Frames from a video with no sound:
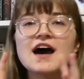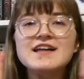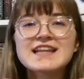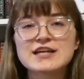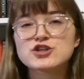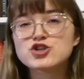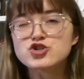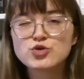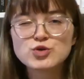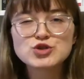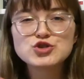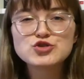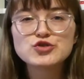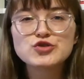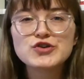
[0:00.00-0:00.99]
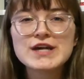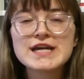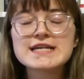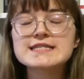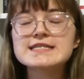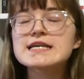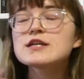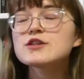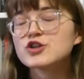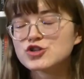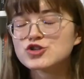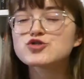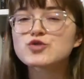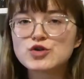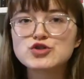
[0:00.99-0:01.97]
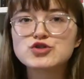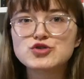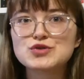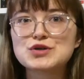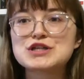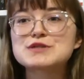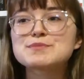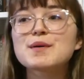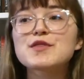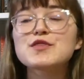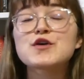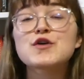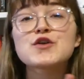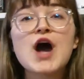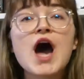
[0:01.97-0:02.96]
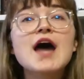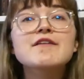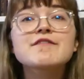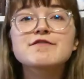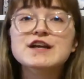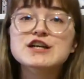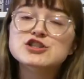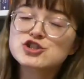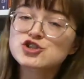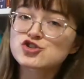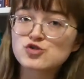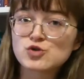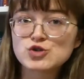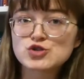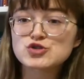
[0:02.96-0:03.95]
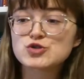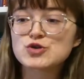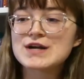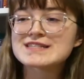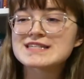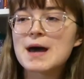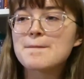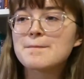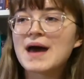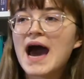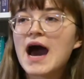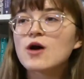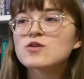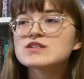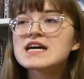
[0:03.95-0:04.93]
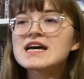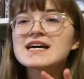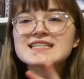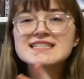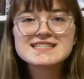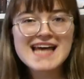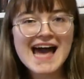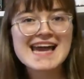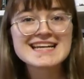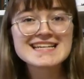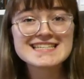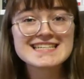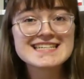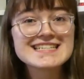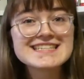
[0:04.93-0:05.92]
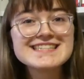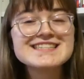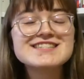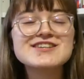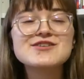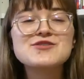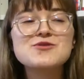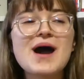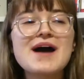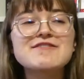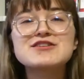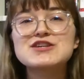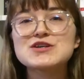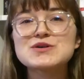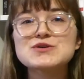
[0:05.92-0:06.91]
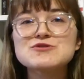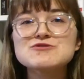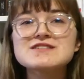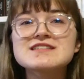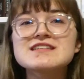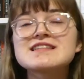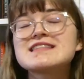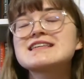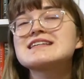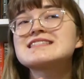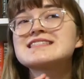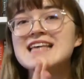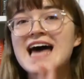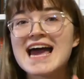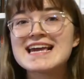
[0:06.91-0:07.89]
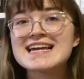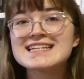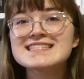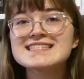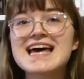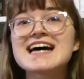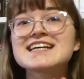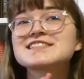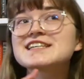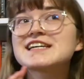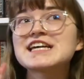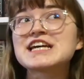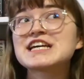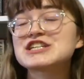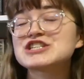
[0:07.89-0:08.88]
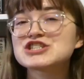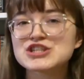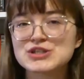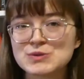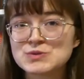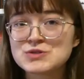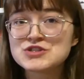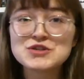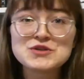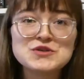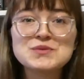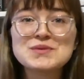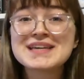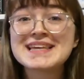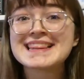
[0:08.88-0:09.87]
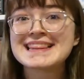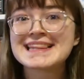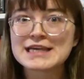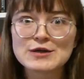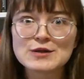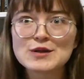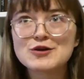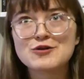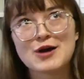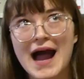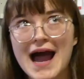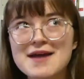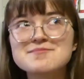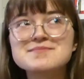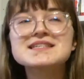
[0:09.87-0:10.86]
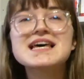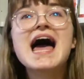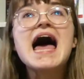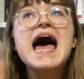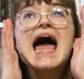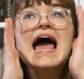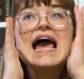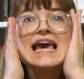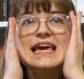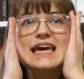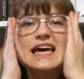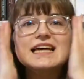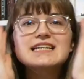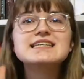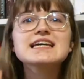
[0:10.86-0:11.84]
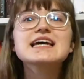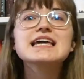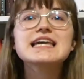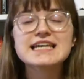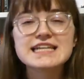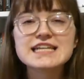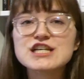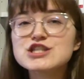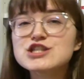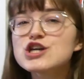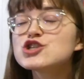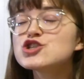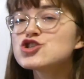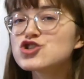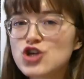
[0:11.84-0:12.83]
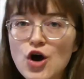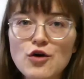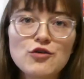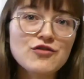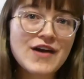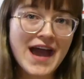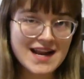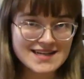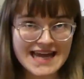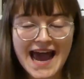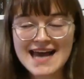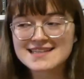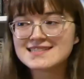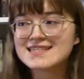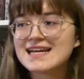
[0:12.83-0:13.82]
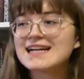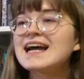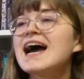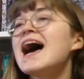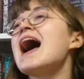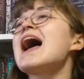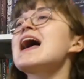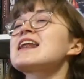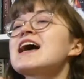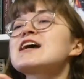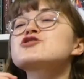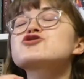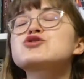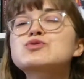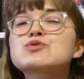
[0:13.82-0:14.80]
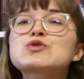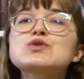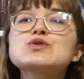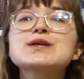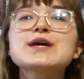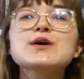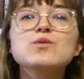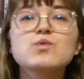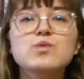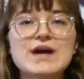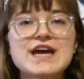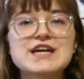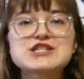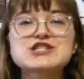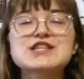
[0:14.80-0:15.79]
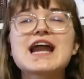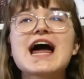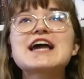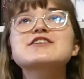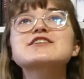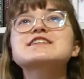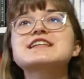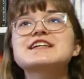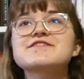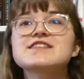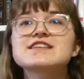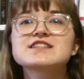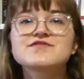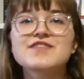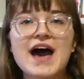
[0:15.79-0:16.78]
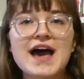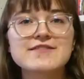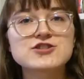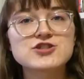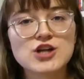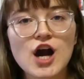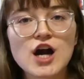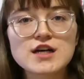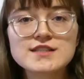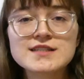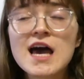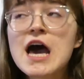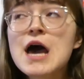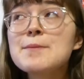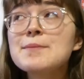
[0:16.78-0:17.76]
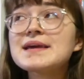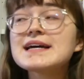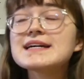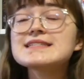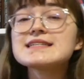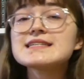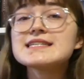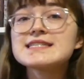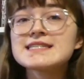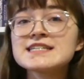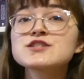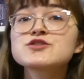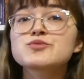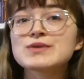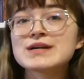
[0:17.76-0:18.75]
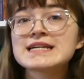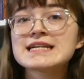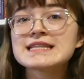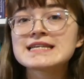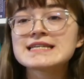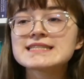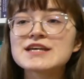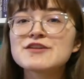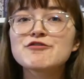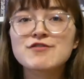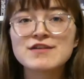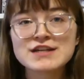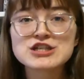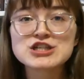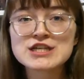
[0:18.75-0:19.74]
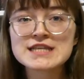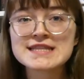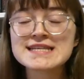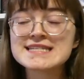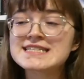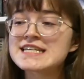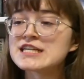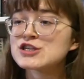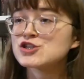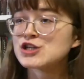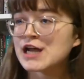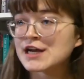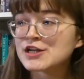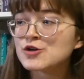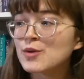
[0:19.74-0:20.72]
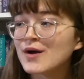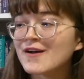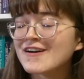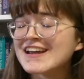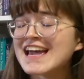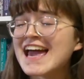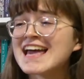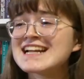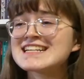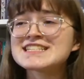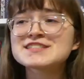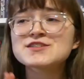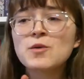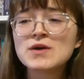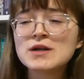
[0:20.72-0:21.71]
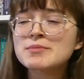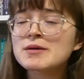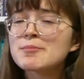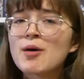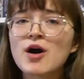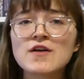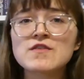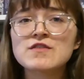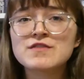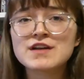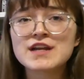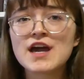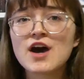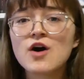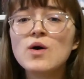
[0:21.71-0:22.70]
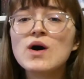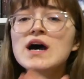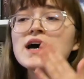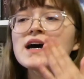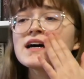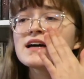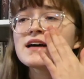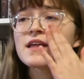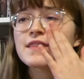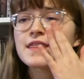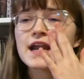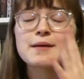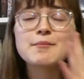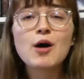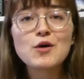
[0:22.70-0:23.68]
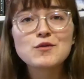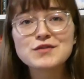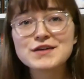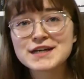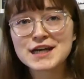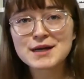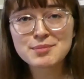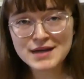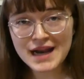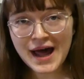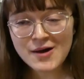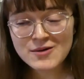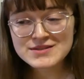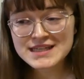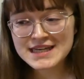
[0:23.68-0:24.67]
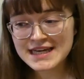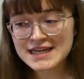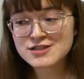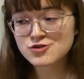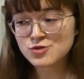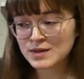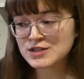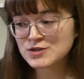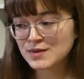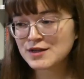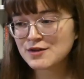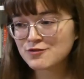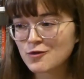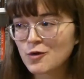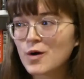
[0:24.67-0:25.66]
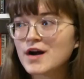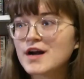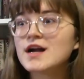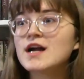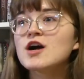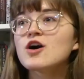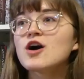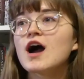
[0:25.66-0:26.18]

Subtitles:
like short stories. They're short stories, but they're nonfiction short stories about scientists who have used science as an excuse to do illegal crimes. And it is so fantastic. And I truly wish that I could give this 5 stars, because since reading this and finishing this in January, and it's going to be part of a video that I'm hopefully going to put out in 2024,